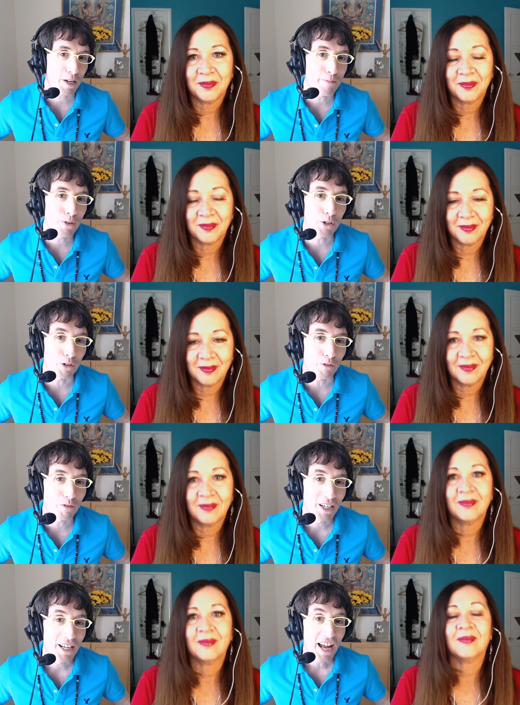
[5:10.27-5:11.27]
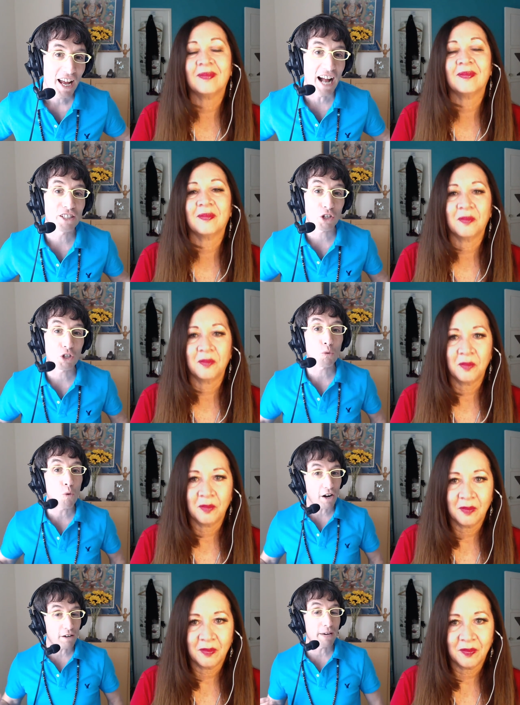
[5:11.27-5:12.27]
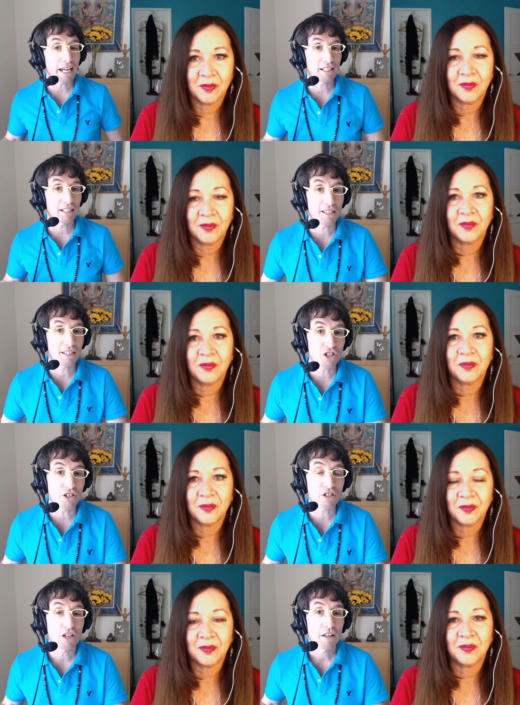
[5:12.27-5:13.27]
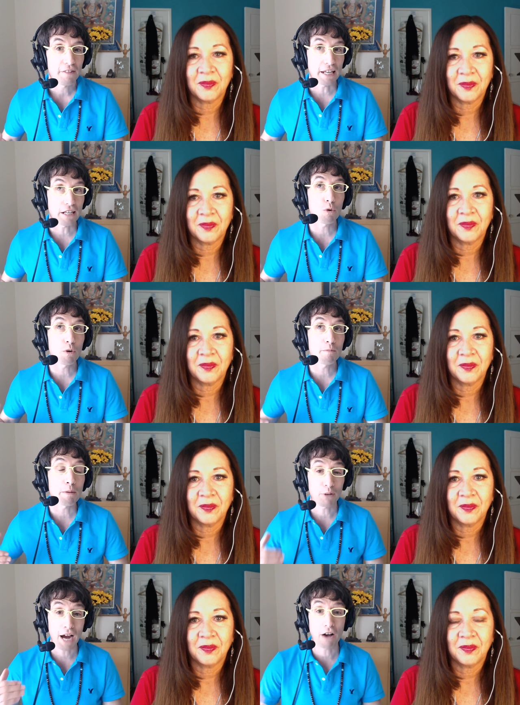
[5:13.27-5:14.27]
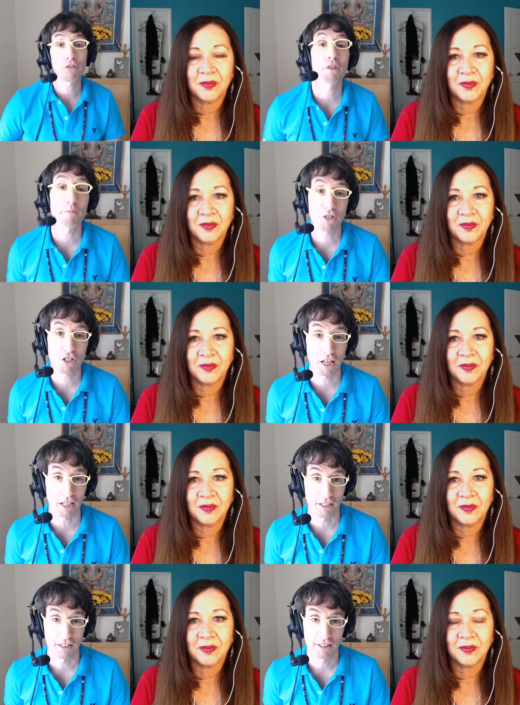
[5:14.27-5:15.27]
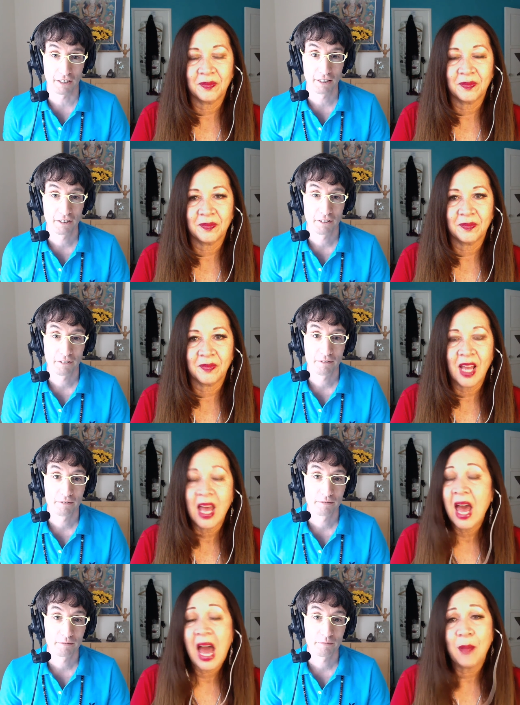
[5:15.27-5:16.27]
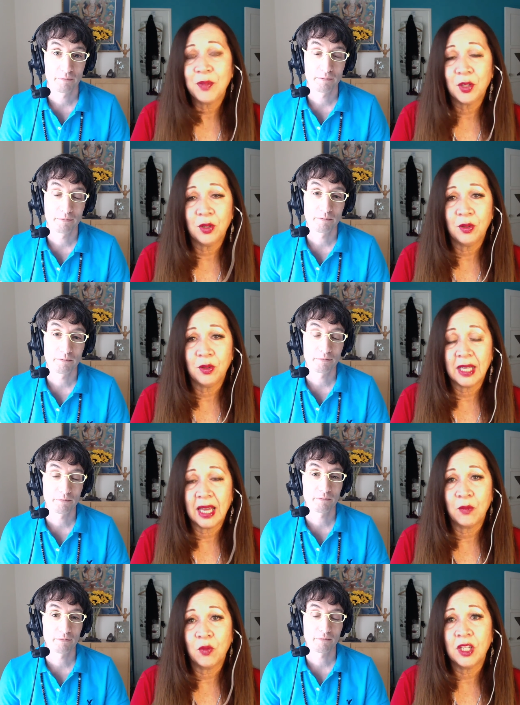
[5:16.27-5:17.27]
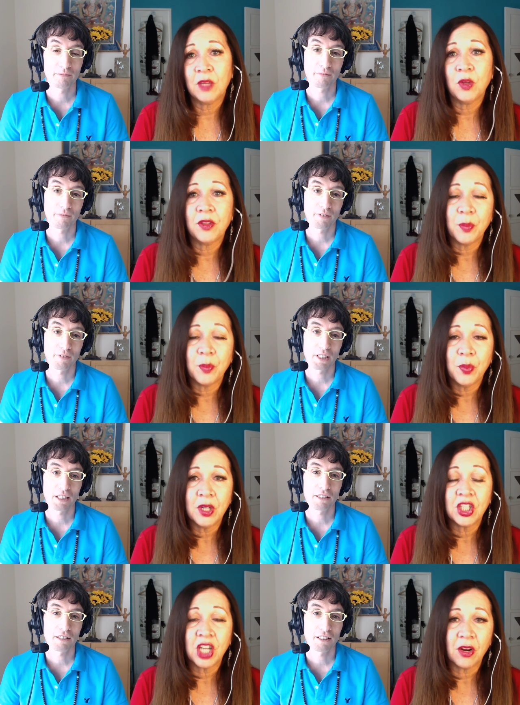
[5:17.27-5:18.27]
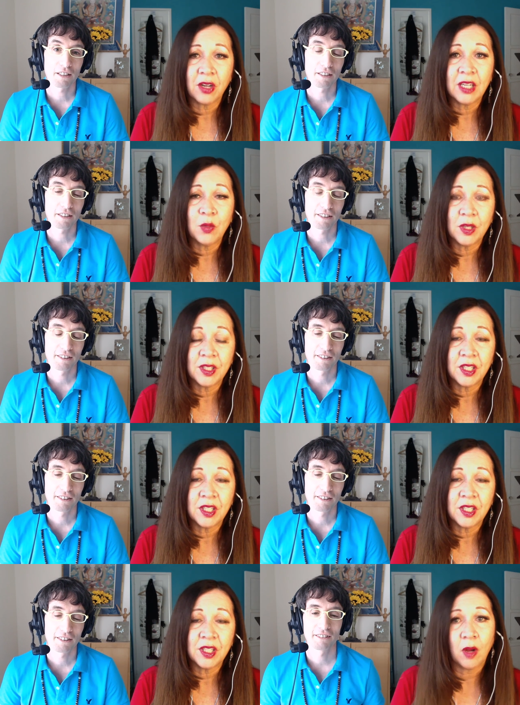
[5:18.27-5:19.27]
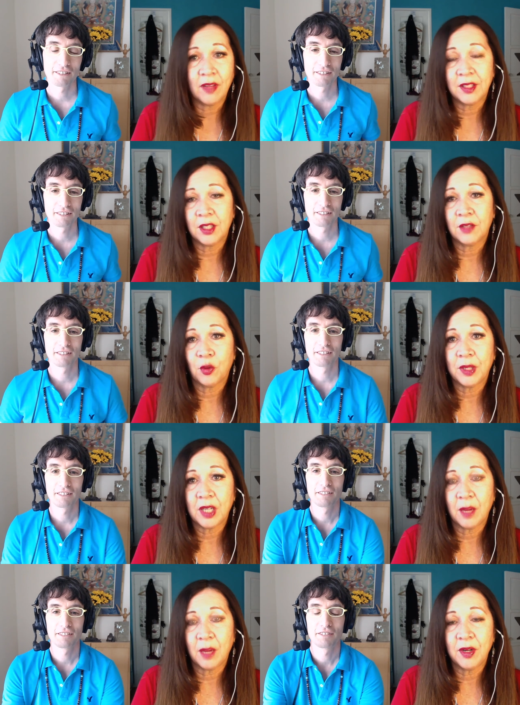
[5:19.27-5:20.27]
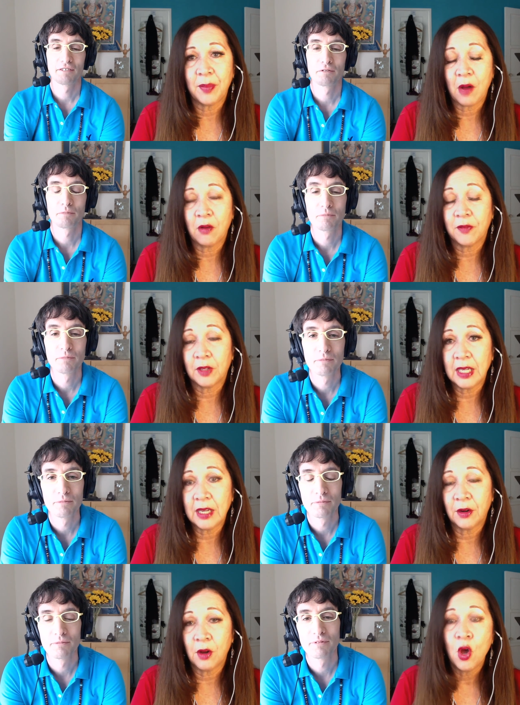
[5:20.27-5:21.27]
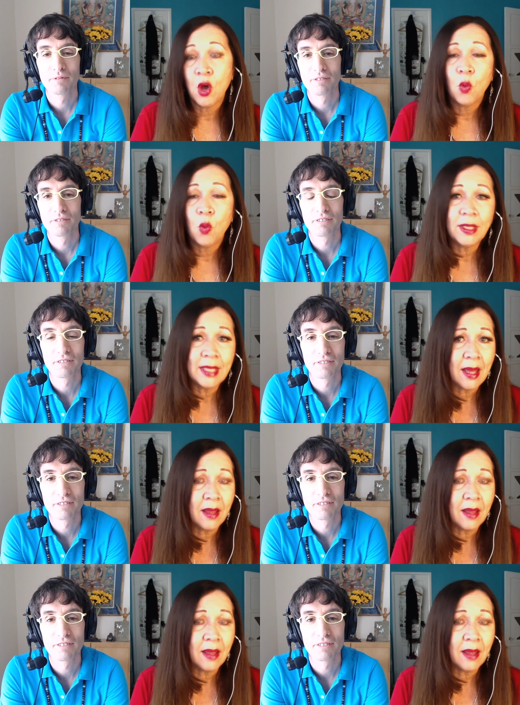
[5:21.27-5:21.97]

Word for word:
Speaker 1: move. And so you want to make decisions that you would be proud of them seeing.
Speaker 2: Absolutely. And when with the book, Cherokee Wisdom, twelve Lessons for Becoming a Powerful Leader, what's that?